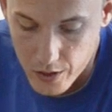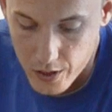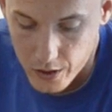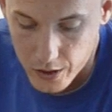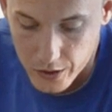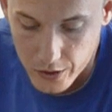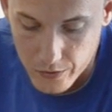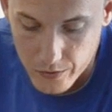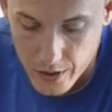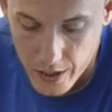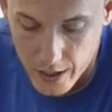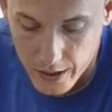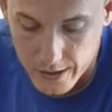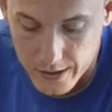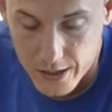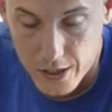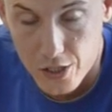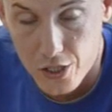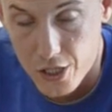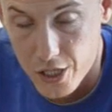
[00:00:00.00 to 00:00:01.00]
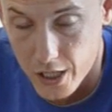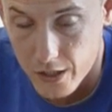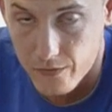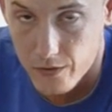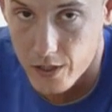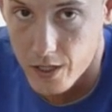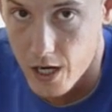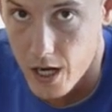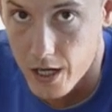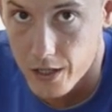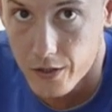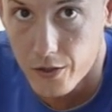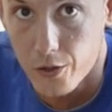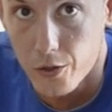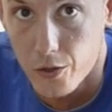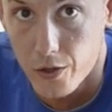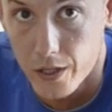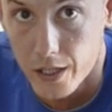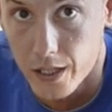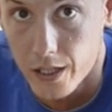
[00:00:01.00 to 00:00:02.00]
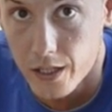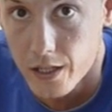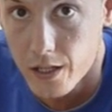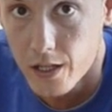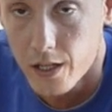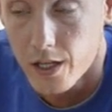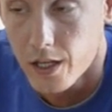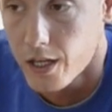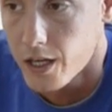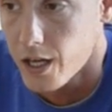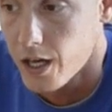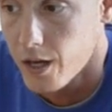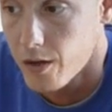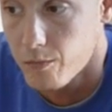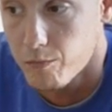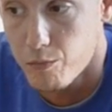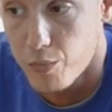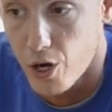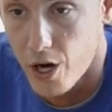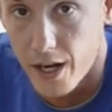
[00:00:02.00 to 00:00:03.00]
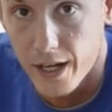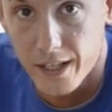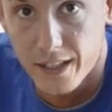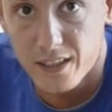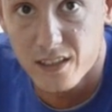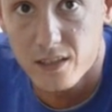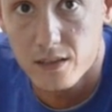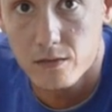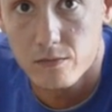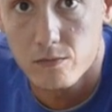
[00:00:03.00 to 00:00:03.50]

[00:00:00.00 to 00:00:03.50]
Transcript: you're going to do next is check for continuity, breaks,